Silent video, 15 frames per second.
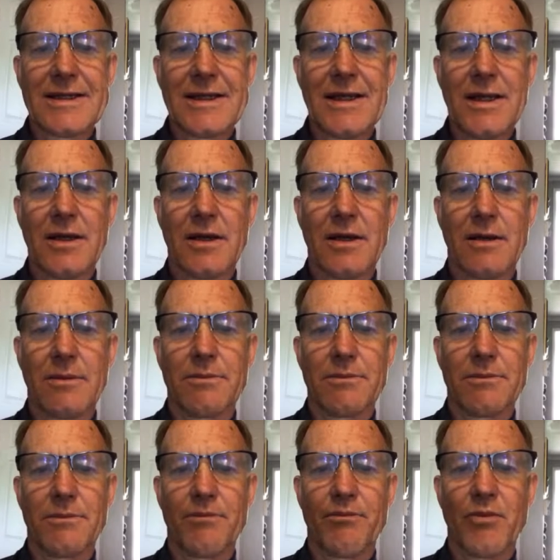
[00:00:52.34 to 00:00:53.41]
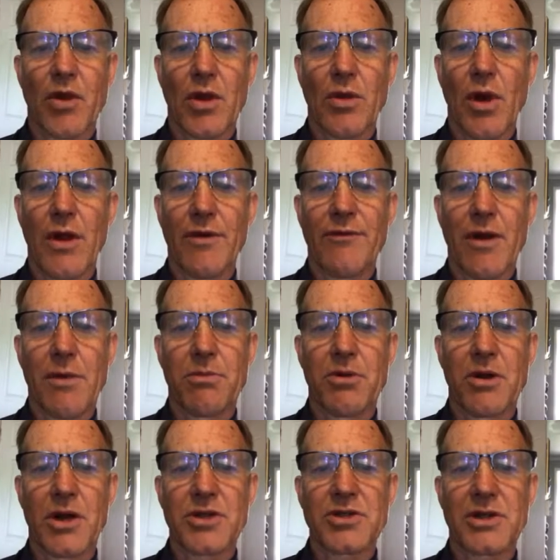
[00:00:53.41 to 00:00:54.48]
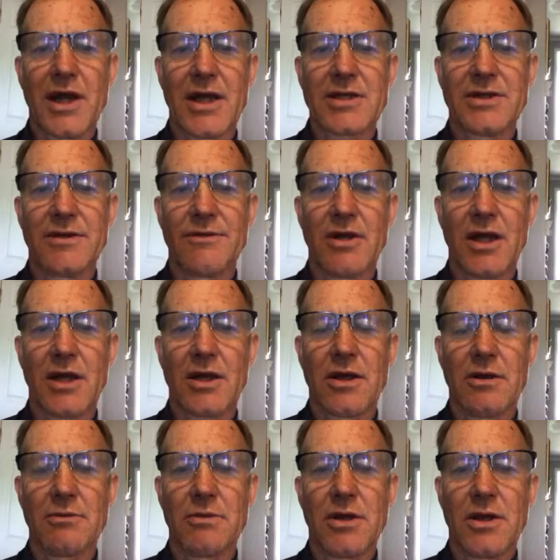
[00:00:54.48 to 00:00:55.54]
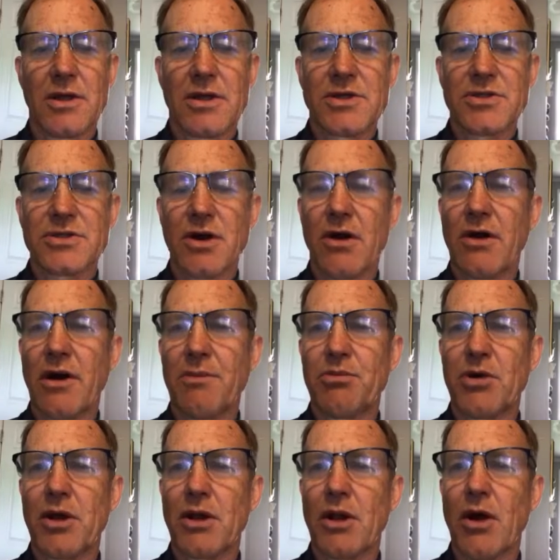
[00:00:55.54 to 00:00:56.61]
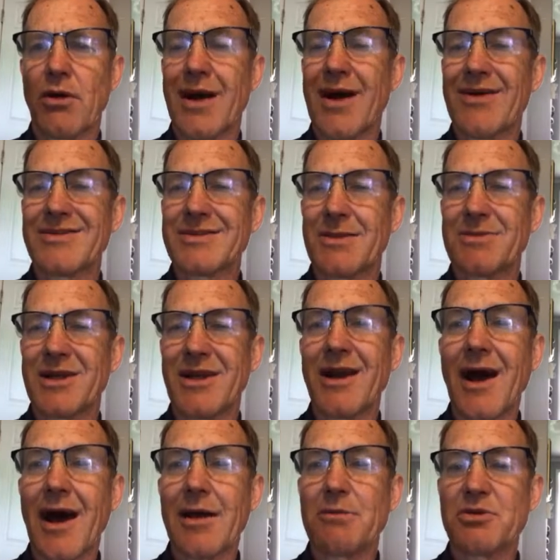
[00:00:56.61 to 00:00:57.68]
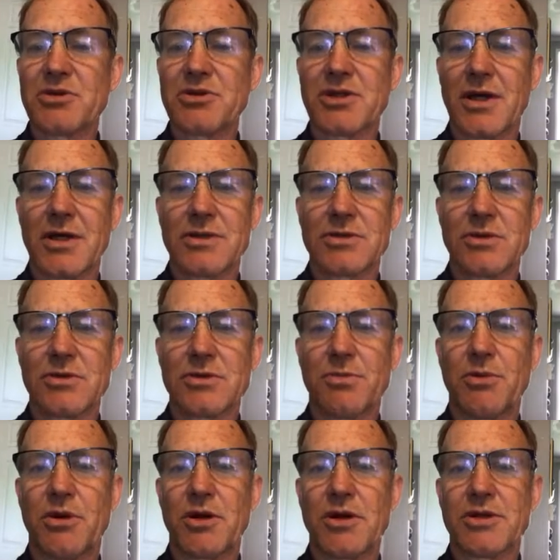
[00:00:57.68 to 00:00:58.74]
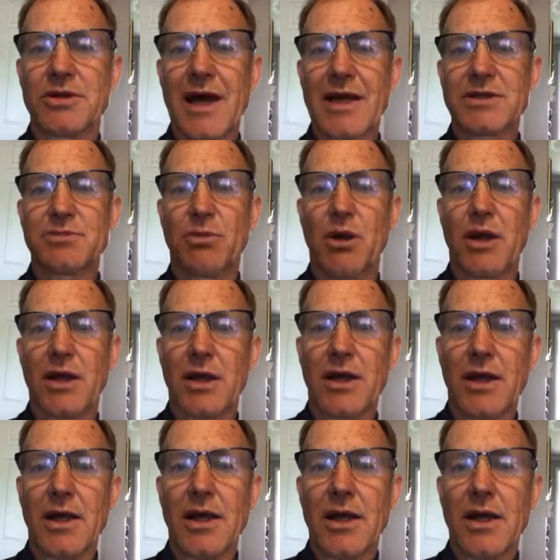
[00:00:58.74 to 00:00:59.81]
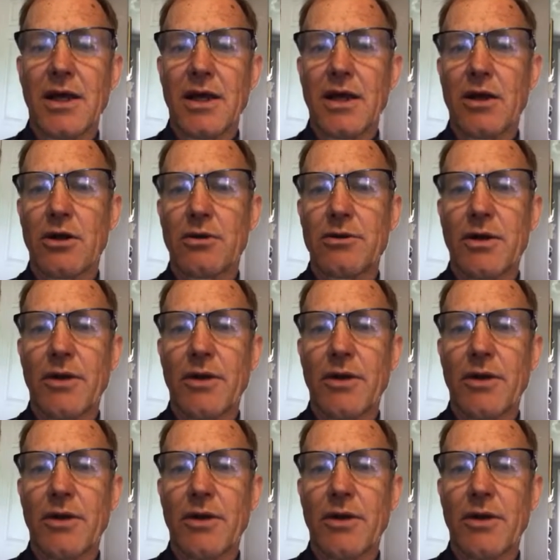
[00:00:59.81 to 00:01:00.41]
income, qualified production activity income, started off pretty low. Now it's up to 9%, so it's a pretty good tax break. It